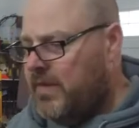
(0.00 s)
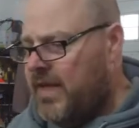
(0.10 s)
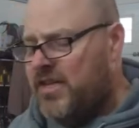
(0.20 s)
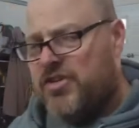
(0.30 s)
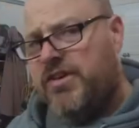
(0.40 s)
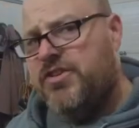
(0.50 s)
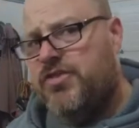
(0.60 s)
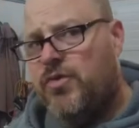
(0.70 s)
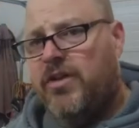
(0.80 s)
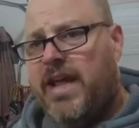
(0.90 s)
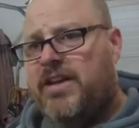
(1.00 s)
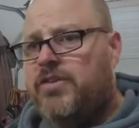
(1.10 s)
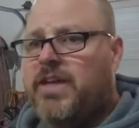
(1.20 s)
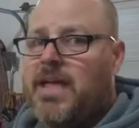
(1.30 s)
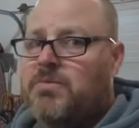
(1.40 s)
and it's a great tutorial on how to
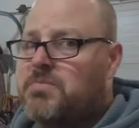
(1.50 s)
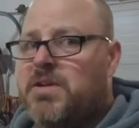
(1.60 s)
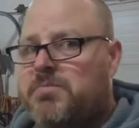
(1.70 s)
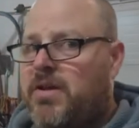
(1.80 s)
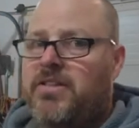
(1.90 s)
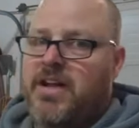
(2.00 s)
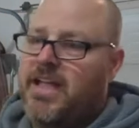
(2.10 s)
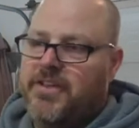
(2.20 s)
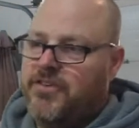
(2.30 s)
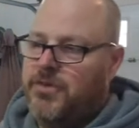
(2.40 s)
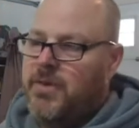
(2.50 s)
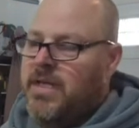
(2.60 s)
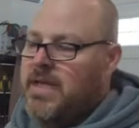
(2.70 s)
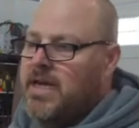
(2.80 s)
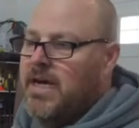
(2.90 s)
do cables, much better than I can do.
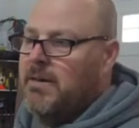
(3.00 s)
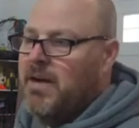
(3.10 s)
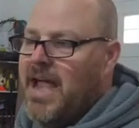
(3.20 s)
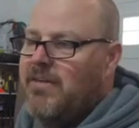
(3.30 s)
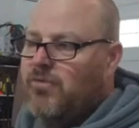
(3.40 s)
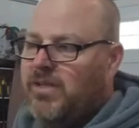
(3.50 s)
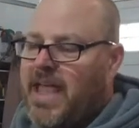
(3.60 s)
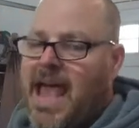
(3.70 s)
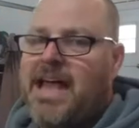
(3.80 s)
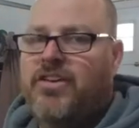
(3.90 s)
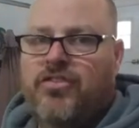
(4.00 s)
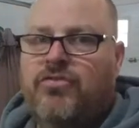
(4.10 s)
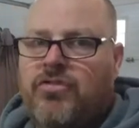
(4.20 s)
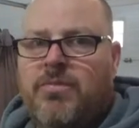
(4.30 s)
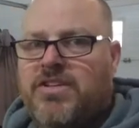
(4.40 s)
I haven't really had to
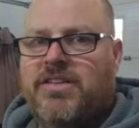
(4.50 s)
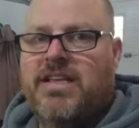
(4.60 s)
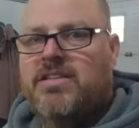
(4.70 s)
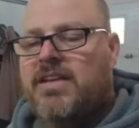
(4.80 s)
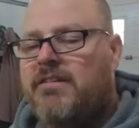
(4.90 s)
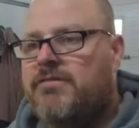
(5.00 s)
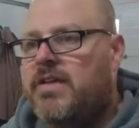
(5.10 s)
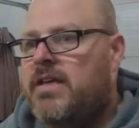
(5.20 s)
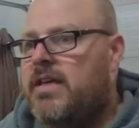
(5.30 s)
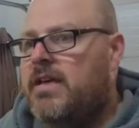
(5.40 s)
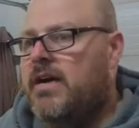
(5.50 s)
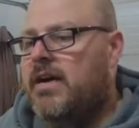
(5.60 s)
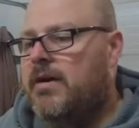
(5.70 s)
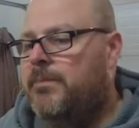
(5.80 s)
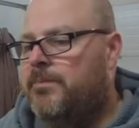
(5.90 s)
do too much of that stuff
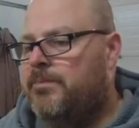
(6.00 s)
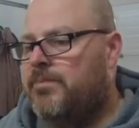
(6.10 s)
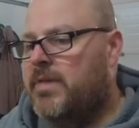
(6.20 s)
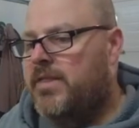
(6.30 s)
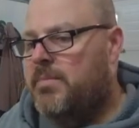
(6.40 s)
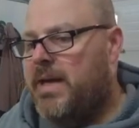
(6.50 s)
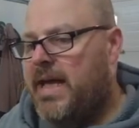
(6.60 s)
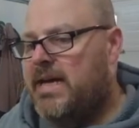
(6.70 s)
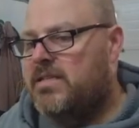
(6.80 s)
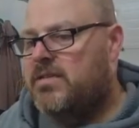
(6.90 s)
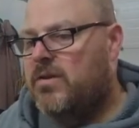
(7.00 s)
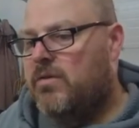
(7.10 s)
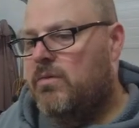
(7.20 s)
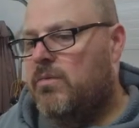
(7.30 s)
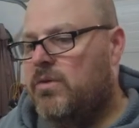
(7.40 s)
in the past,
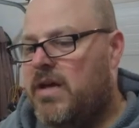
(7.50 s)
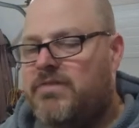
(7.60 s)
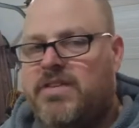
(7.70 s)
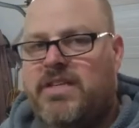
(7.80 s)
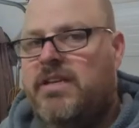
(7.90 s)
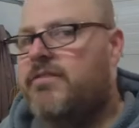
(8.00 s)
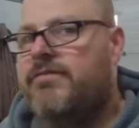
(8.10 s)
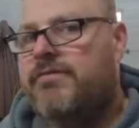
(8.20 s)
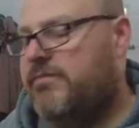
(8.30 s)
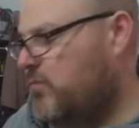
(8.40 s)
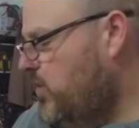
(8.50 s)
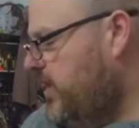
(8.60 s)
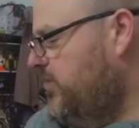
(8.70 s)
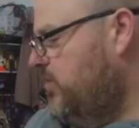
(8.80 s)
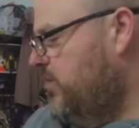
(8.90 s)
so we'll have to see what
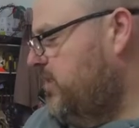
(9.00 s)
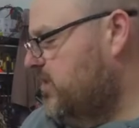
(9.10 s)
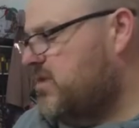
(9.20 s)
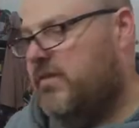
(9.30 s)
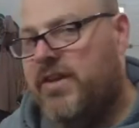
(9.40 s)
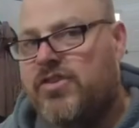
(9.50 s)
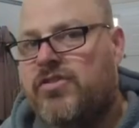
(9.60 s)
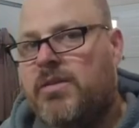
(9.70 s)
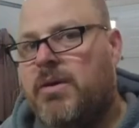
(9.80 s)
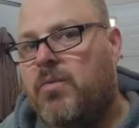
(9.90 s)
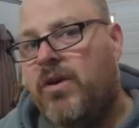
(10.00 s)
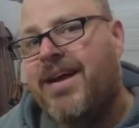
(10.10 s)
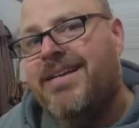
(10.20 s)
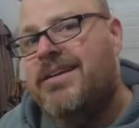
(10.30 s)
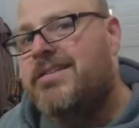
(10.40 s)
I do with this eventually. But we're
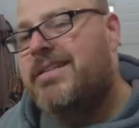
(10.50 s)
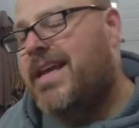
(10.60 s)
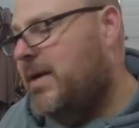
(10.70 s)
not touching the